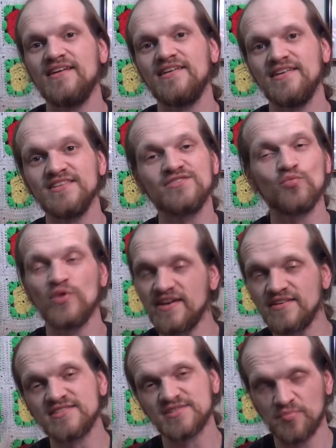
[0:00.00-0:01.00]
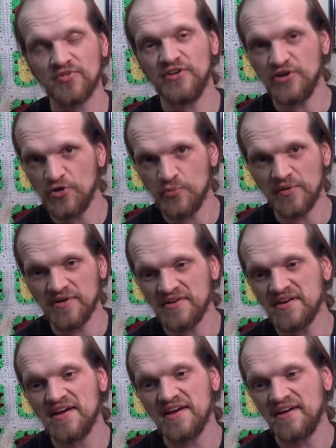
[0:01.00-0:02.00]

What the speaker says: his wig split open